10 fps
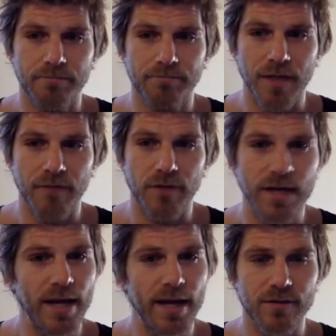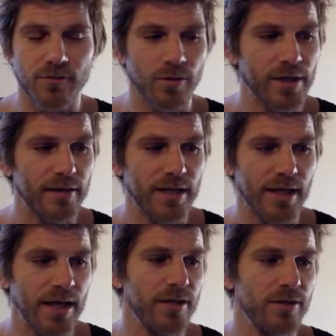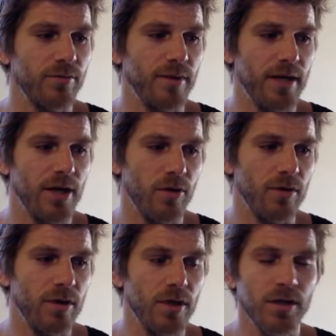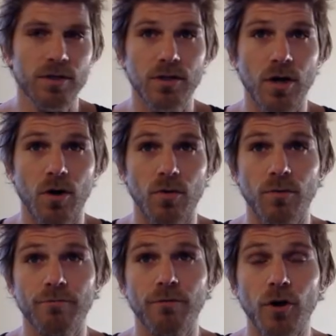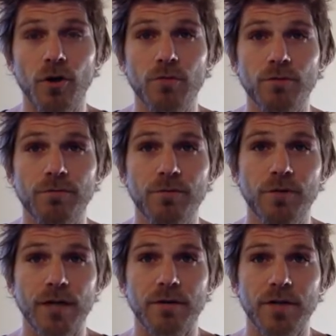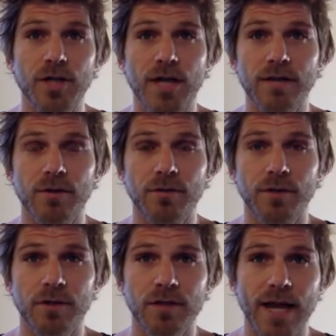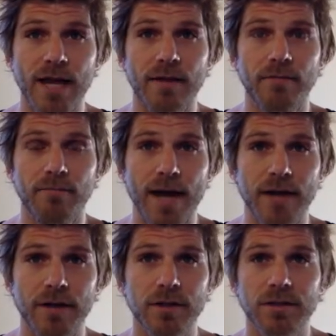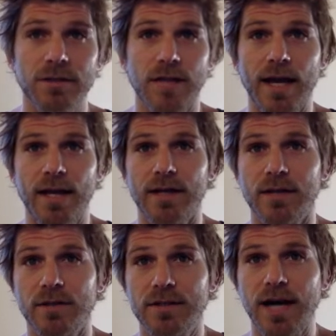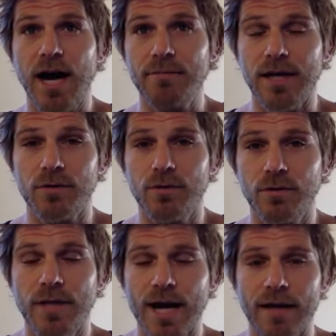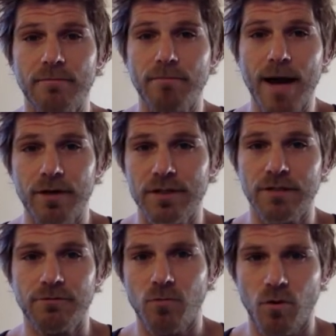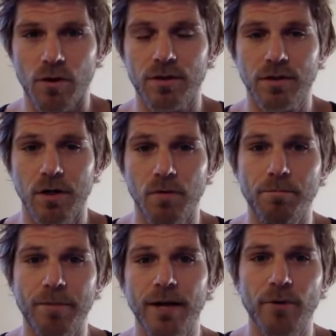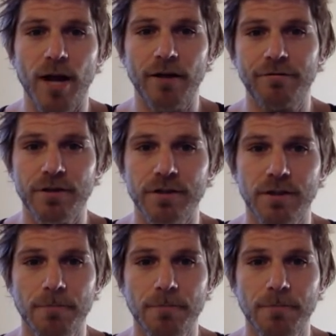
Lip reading: Every day is a workout day, as you may know. So the volume of food that you ingest during the day matters, and the time that you do that matters even more. So big breakfast,